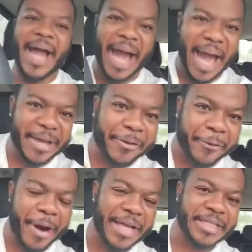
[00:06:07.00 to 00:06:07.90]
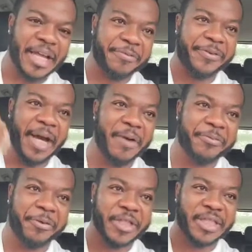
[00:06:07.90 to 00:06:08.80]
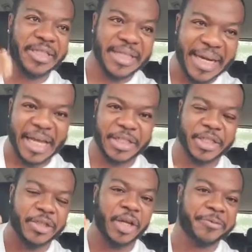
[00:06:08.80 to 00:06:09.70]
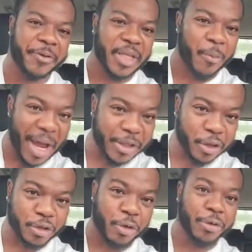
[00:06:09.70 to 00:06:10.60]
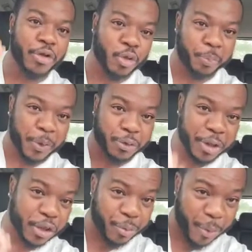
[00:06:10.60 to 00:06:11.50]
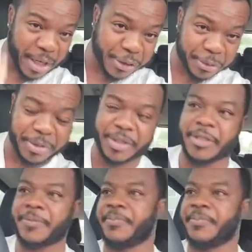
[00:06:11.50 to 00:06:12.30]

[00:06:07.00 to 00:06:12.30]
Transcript: I, Christ, have come for sinners, not for the righteous or those who portray to be righteous.